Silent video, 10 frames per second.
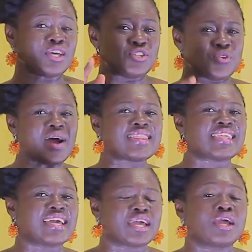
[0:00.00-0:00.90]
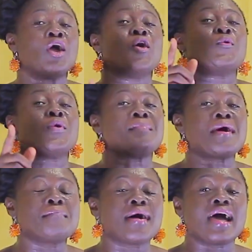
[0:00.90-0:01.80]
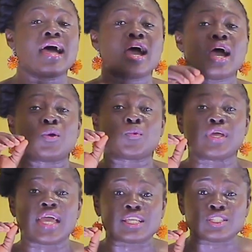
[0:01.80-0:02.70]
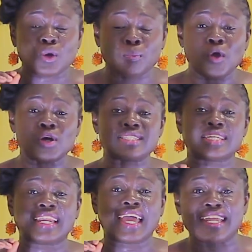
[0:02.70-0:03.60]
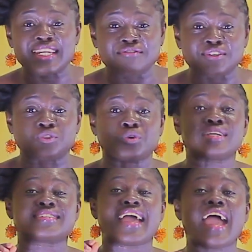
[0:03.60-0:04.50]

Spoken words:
You are thinking, remember, we are supporting individuals